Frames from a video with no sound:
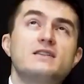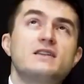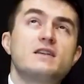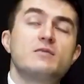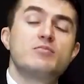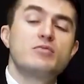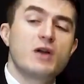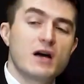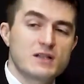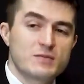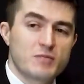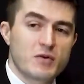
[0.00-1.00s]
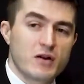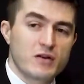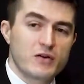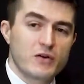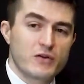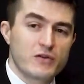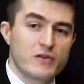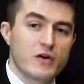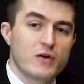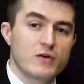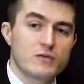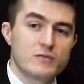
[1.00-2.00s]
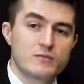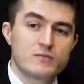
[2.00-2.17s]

is, it can prosper on Earth, though.